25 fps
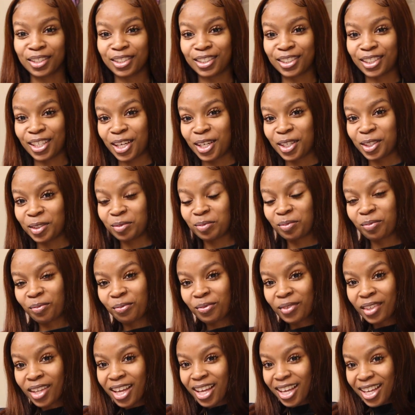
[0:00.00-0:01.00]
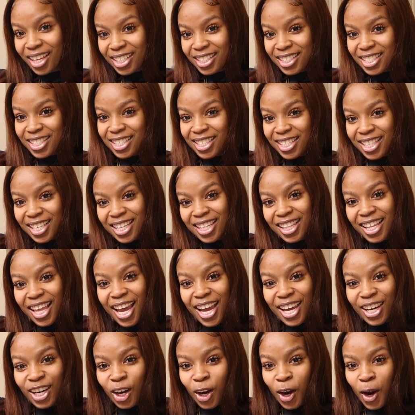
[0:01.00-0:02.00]
So see you
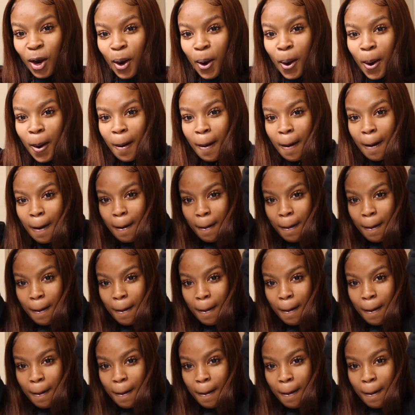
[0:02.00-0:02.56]
later.